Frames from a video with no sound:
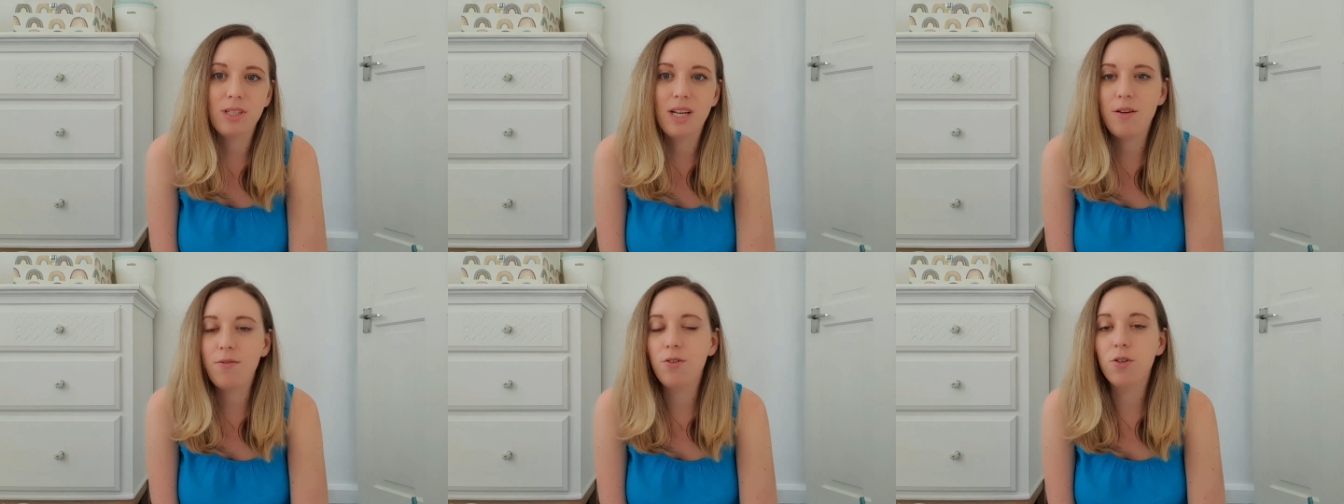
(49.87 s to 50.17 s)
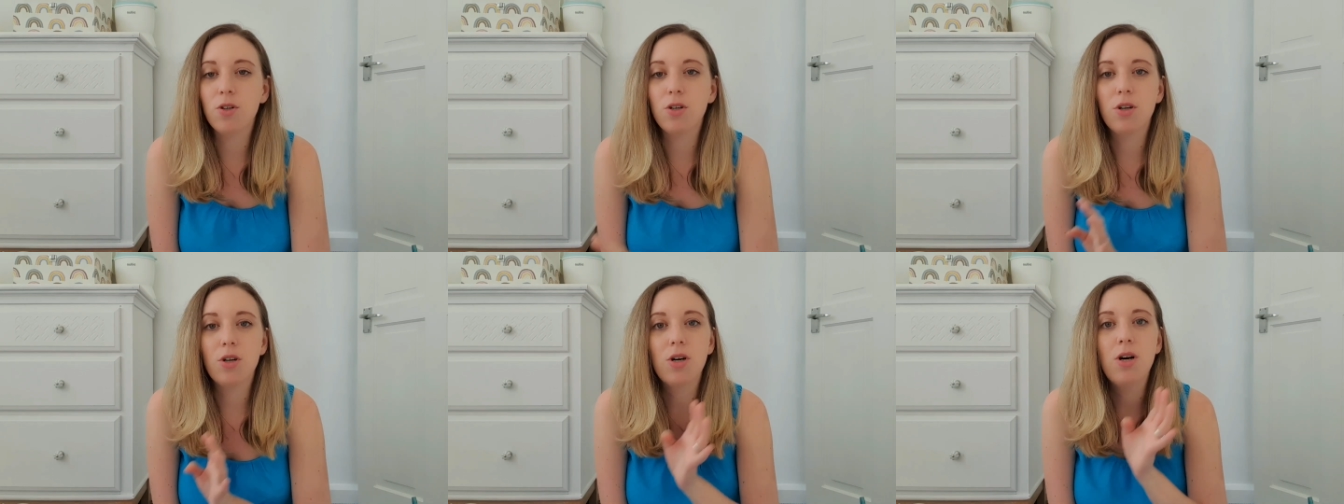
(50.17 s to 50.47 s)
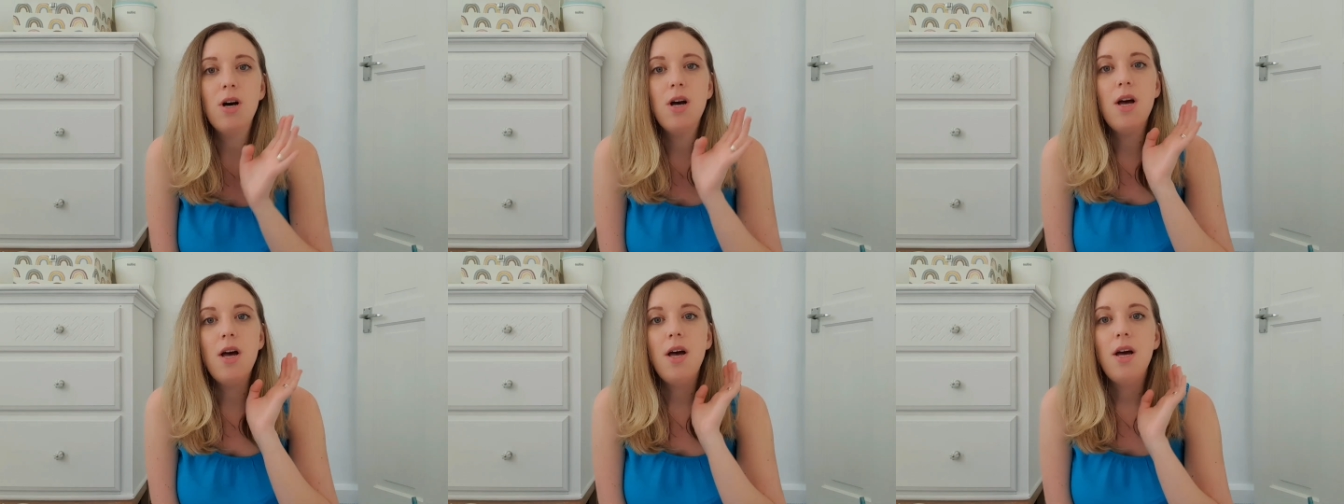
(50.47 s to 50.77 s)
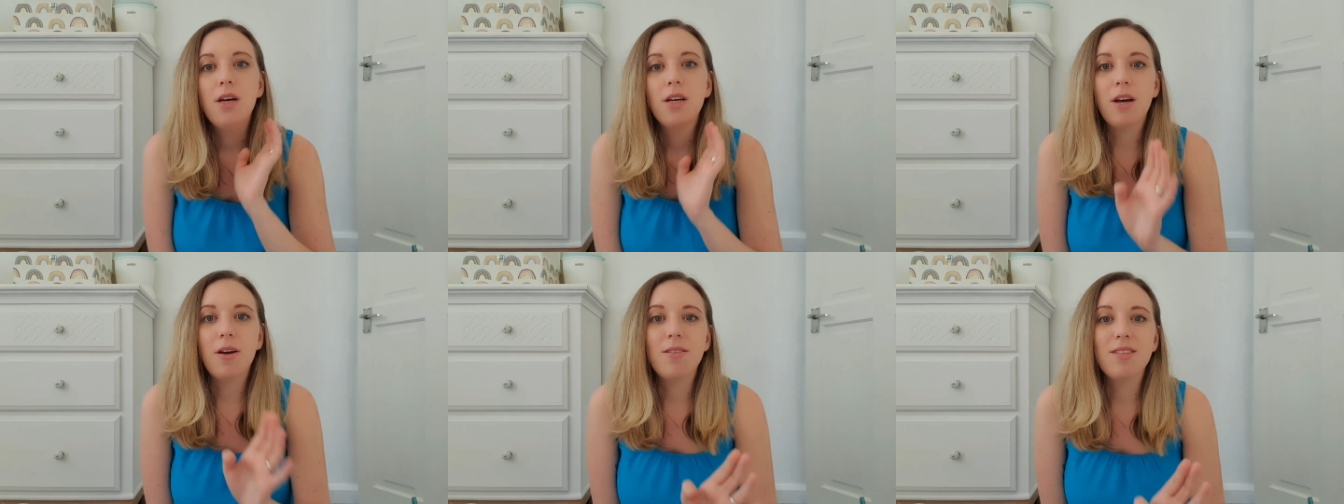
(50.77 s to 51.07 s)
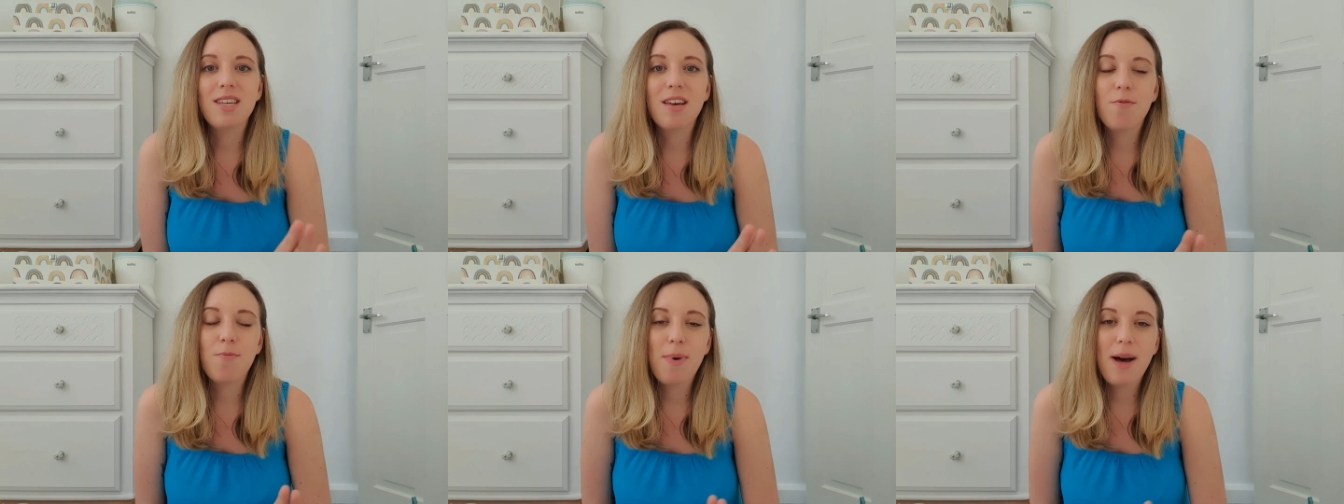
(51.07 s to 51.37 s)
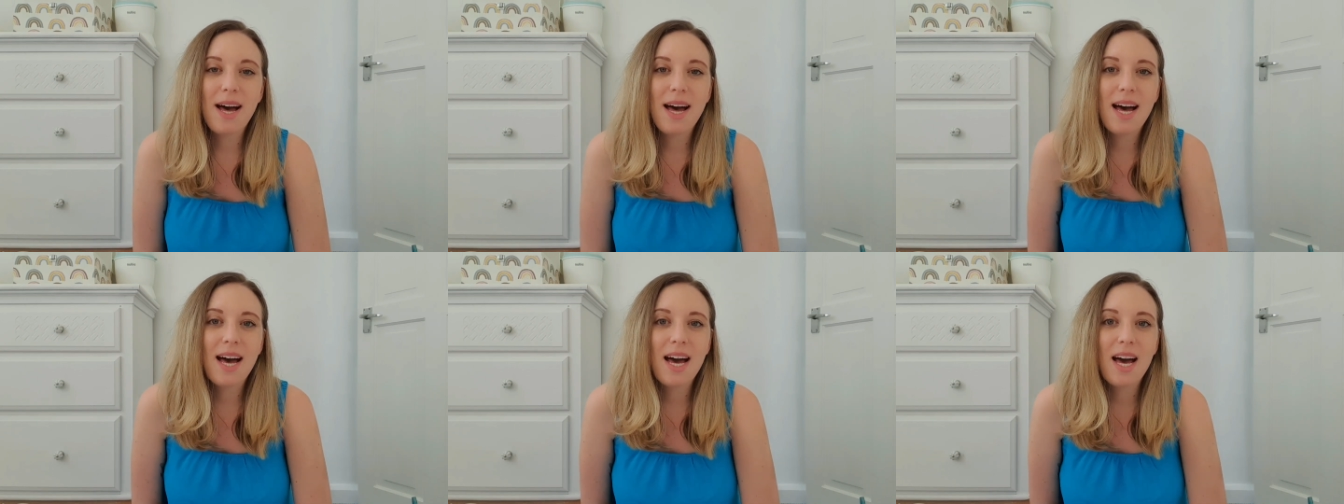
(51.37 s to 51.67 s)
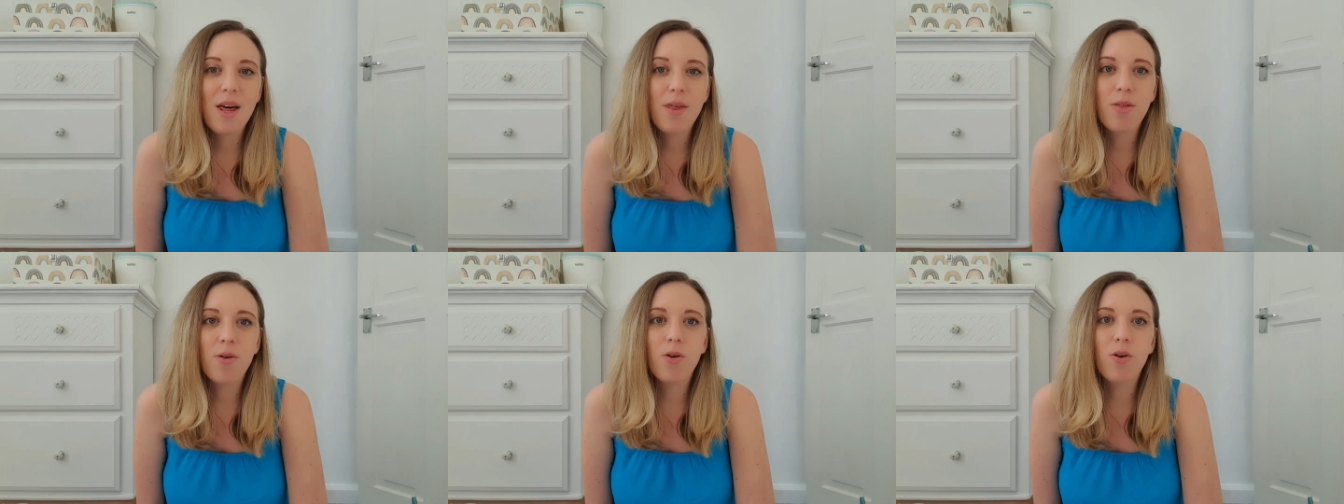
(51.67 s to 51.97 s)
if you're going to give
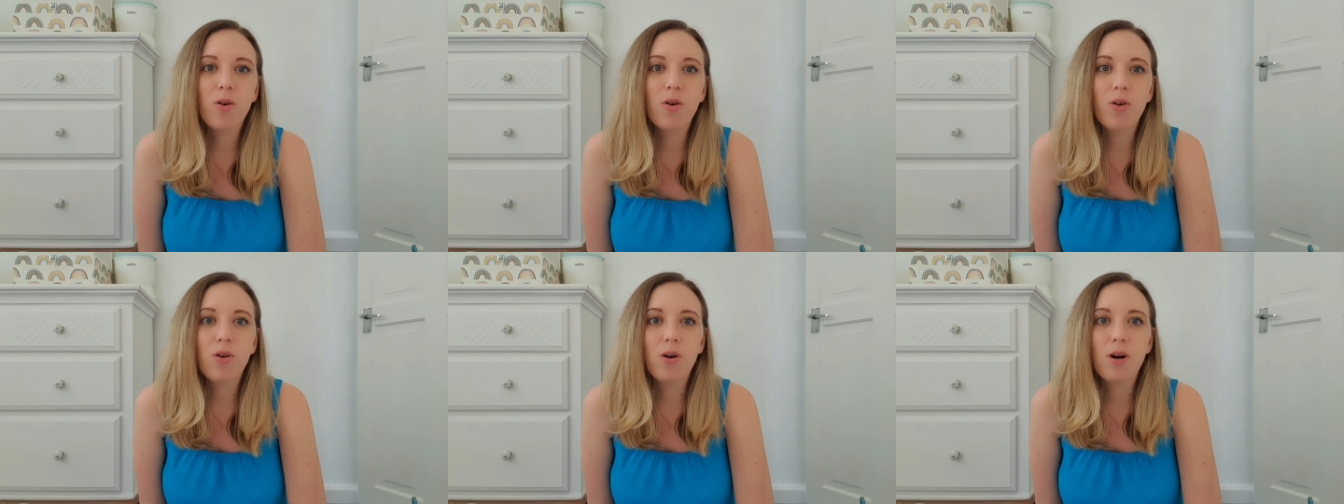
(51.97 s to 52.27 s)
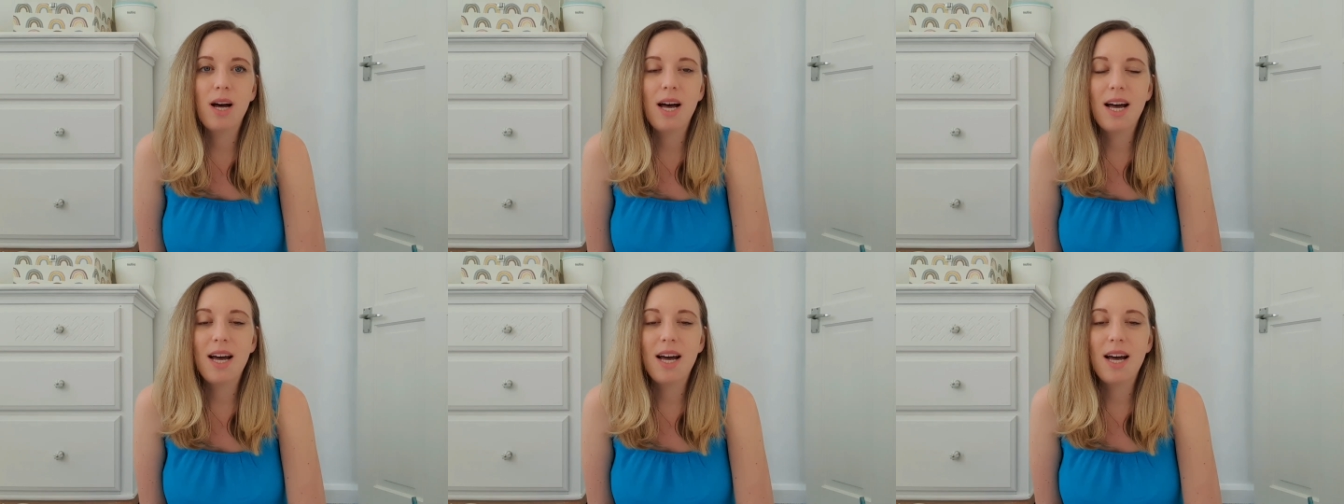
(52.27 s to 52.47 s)
birth or